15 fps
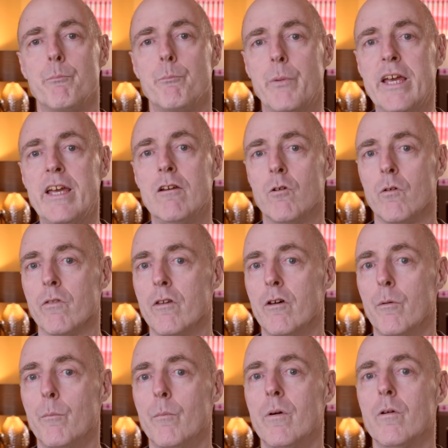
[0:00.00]
been on
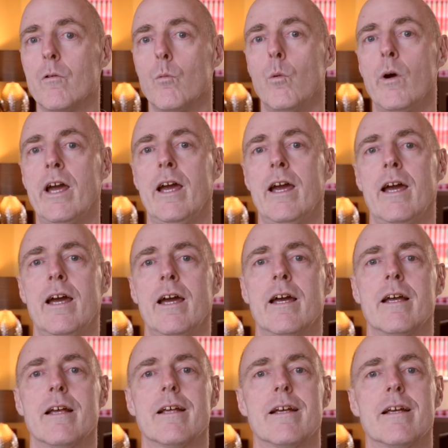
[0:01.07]
them
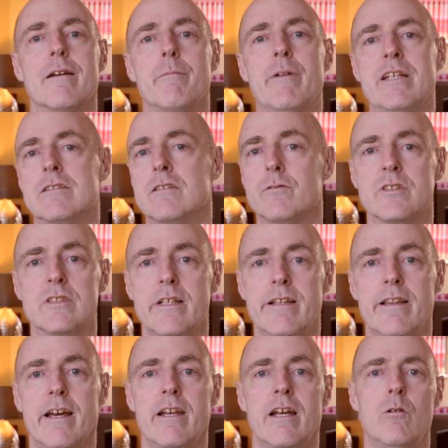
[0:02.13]
where because obviously
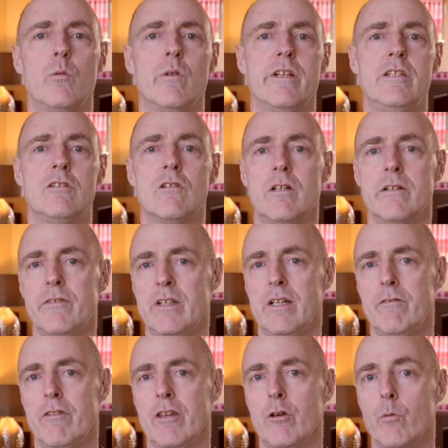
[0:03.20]
they don't want you driving
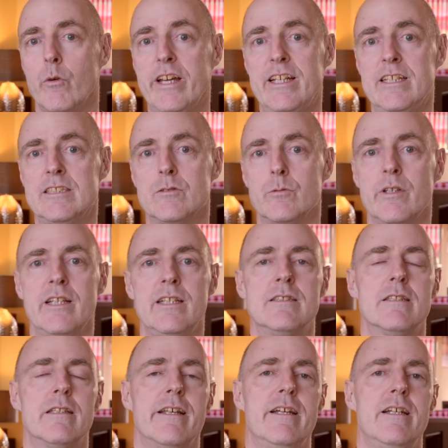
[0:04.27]
over the greens with
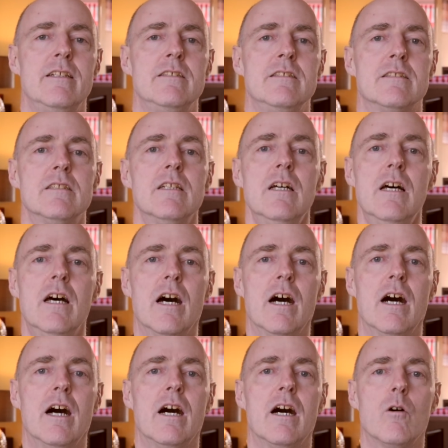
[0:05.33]
these things
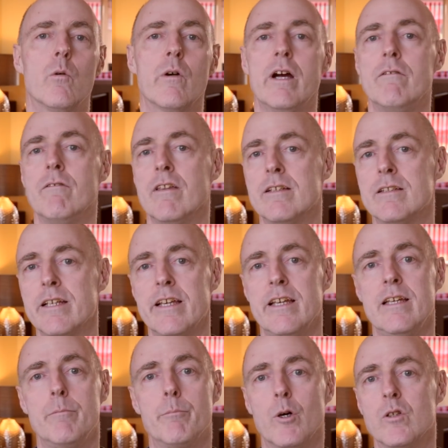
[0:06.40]
uh, or over the
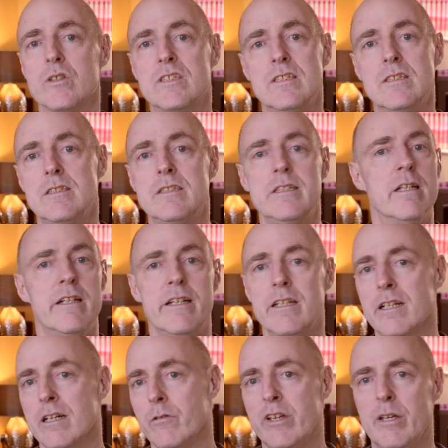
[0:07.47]
tee boxes. You know, you
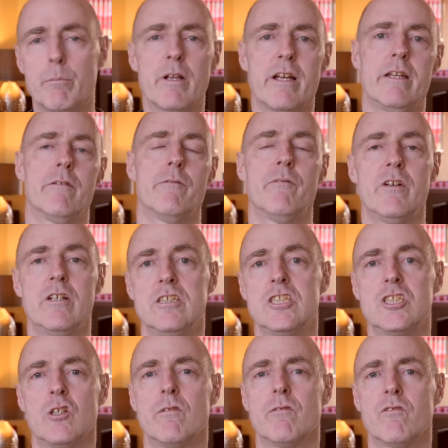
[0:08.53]
know, you play your first
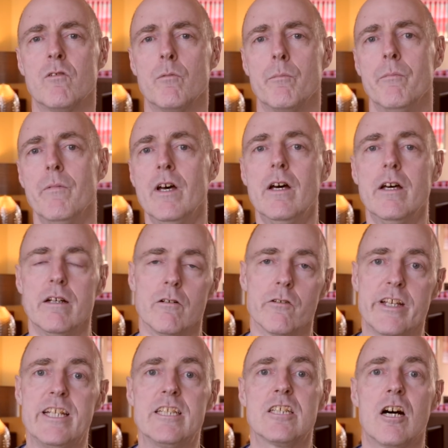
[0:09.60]
shot from
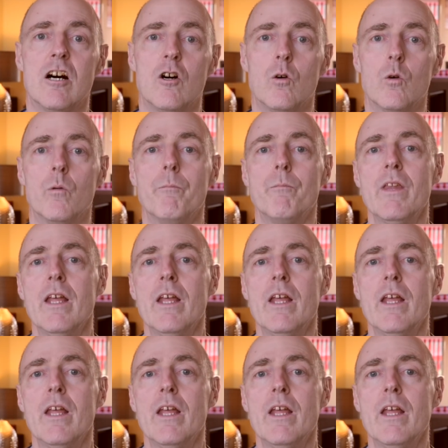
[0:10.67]
on each hole,